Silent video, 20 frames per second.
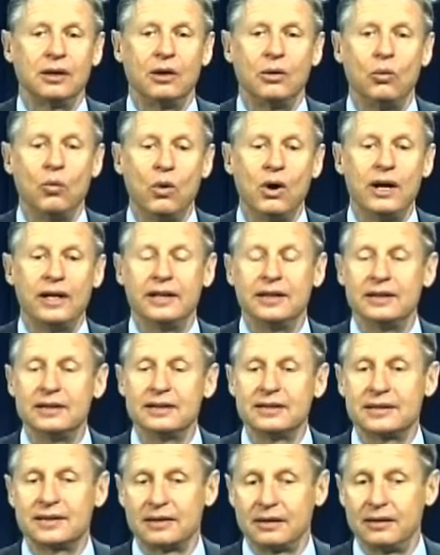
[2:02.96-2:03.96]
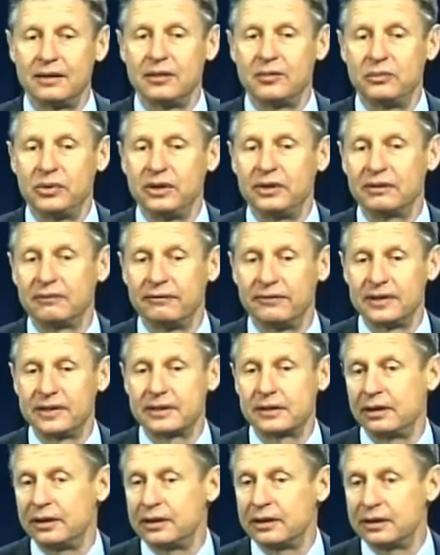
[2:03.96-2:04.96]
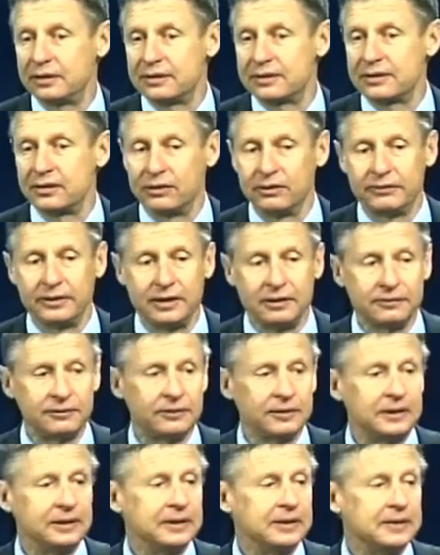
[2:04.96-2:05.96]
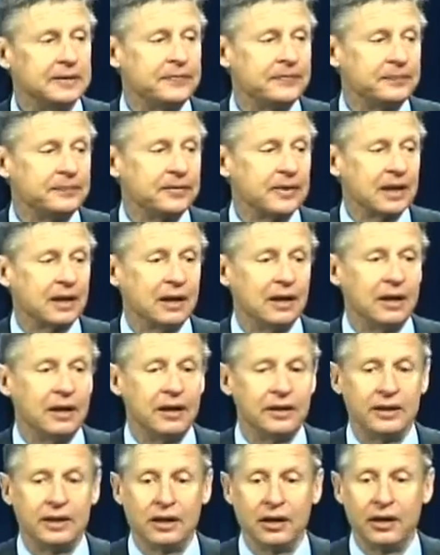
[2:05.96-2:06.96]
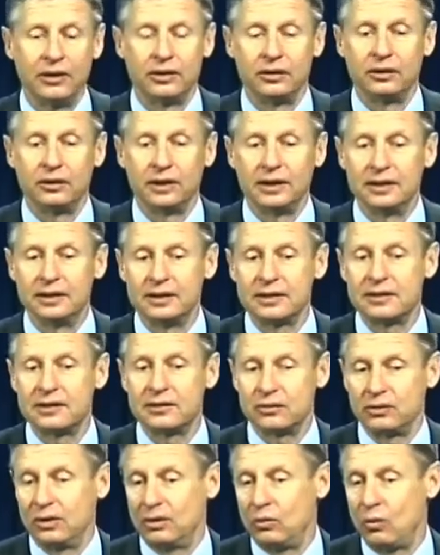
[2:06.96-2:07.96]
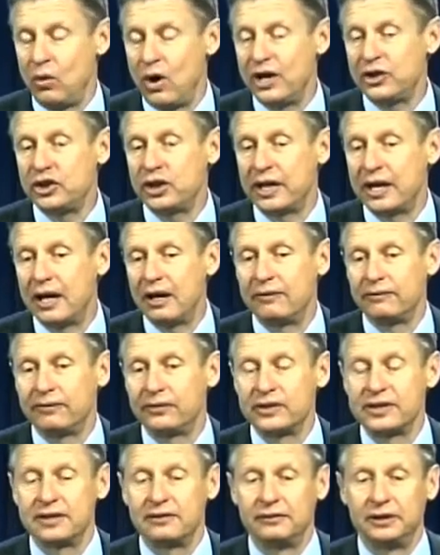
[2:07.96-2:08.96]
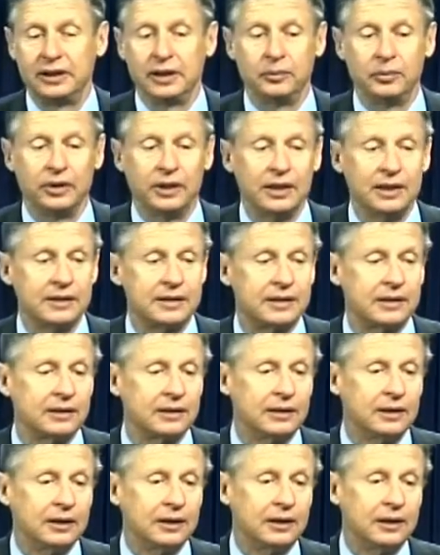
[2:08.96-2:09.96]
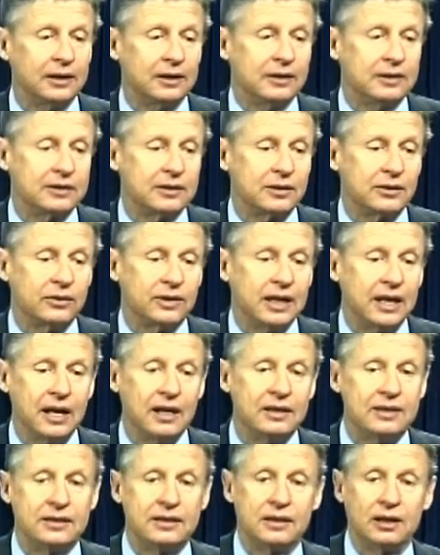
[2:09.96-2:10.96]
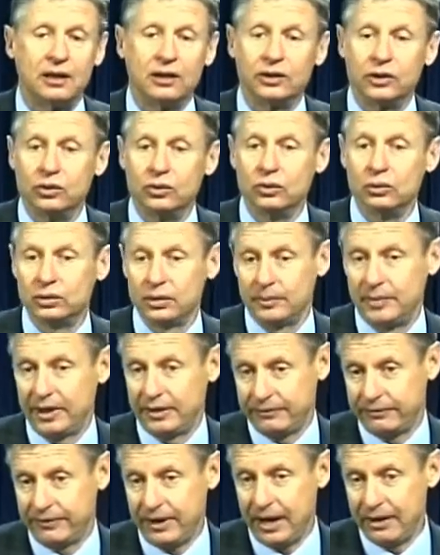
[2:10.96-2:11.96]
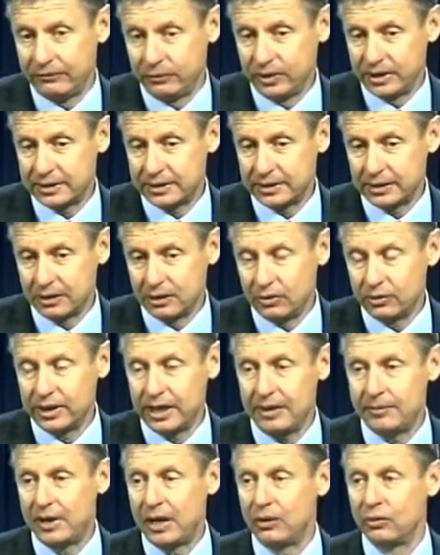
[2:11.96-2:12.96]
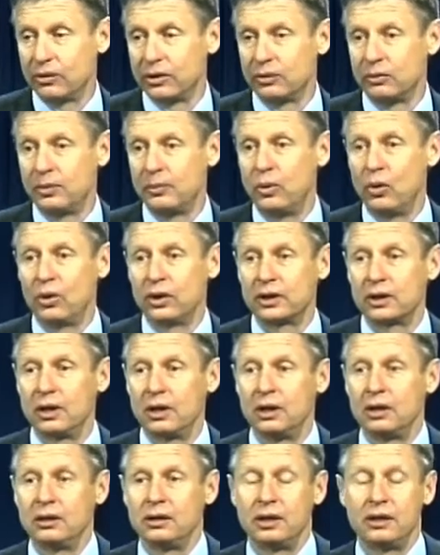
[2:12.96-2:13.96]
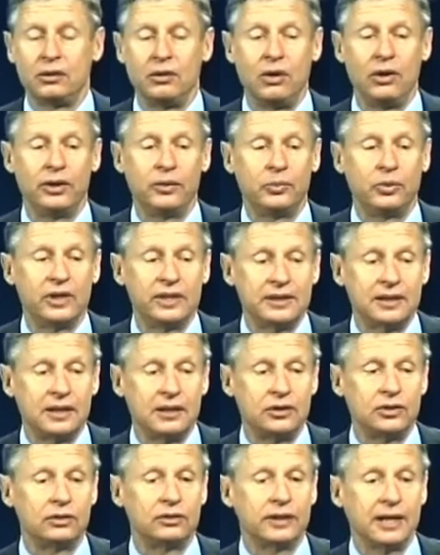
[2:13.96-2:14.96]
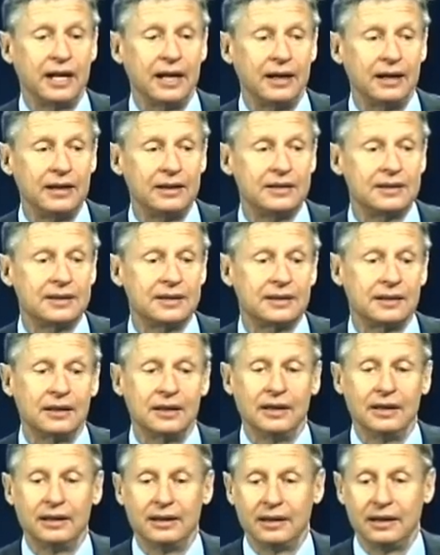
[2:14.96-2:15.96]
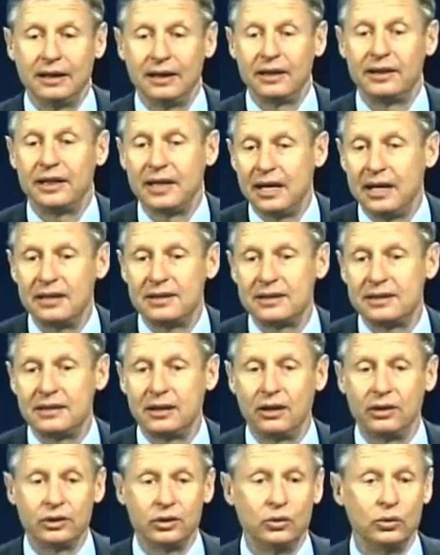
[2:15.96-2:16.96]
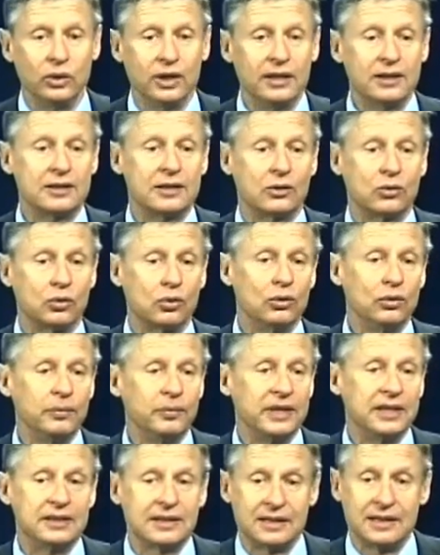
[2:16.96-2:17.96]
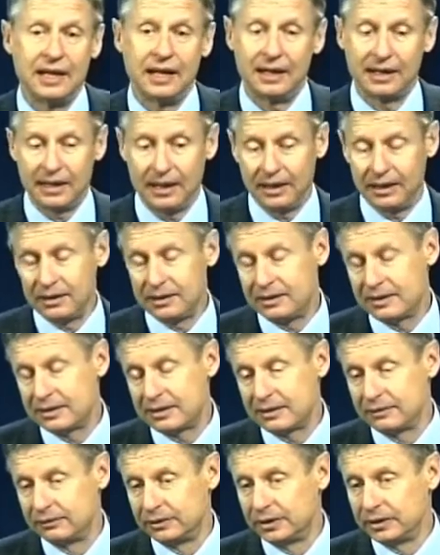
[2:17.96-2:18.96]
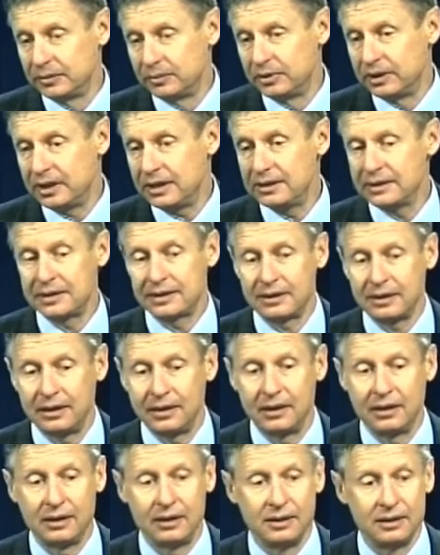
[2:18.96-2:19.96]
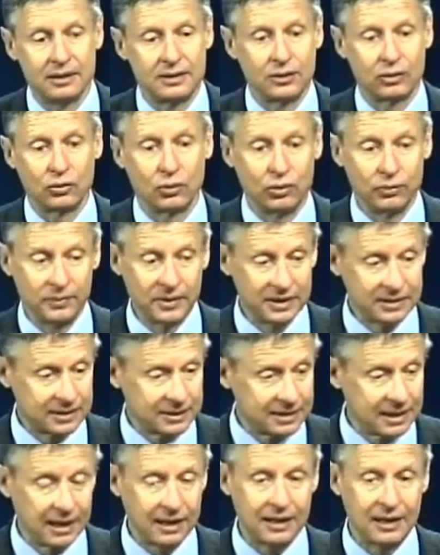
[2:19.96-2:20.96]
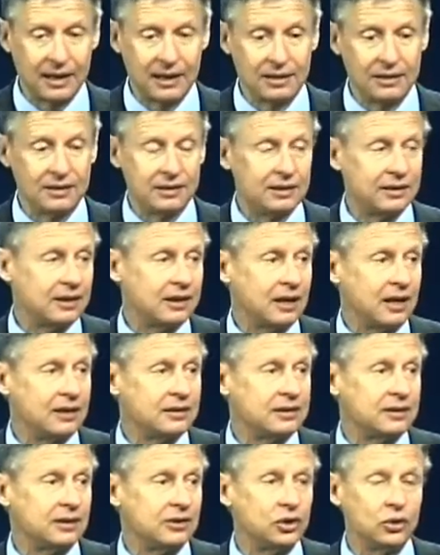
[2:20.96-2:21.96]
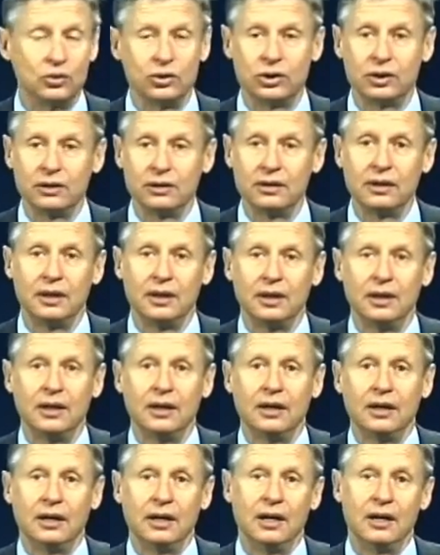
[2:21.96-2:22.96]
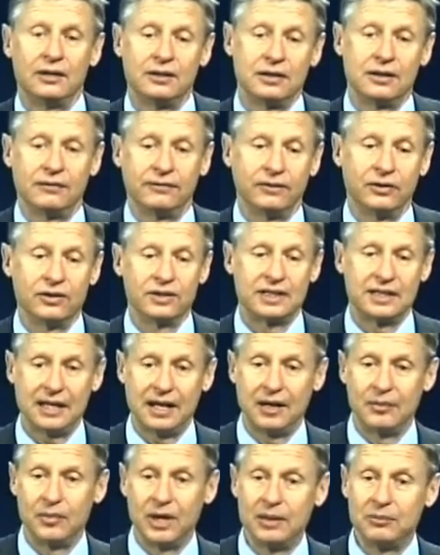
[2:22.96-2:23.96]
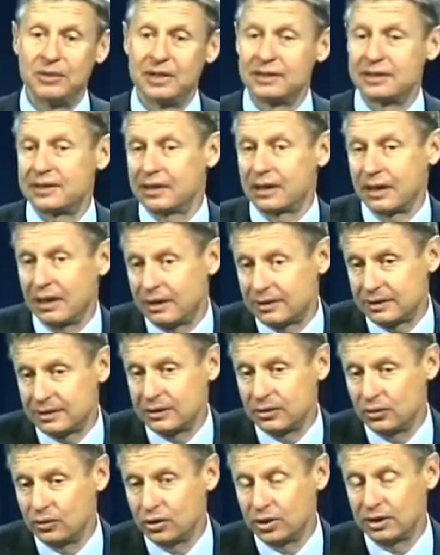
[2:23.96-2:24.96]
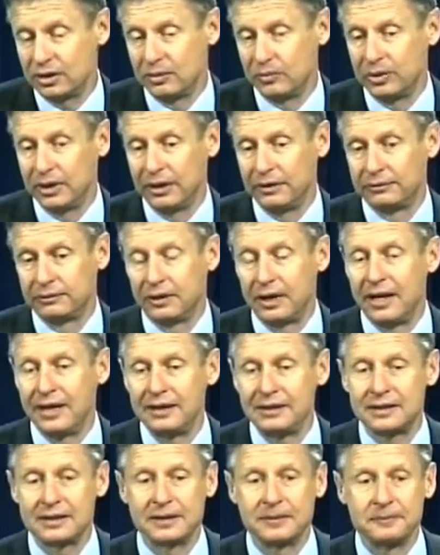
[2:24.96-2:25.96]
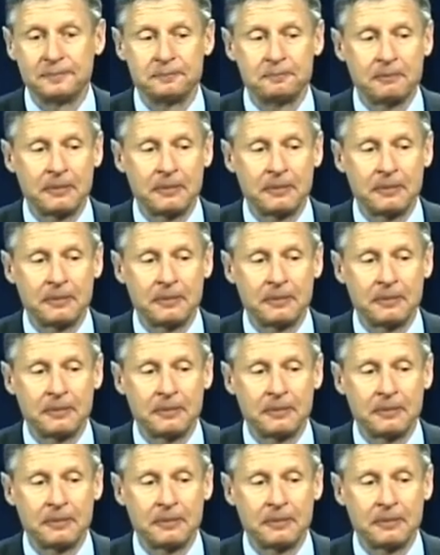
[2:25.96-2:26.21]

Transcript: One is being fiscally conservative. The other is watching out for civil liberties. So the ACLU about 5 weeks ago came out with a report card on all the presidential candidates. The ACLU is a group that's dedicated to civil liberties. It is a group that's dedicated to the Constitution, to the first 10 amendments of the Constitution, the Bill of Rights.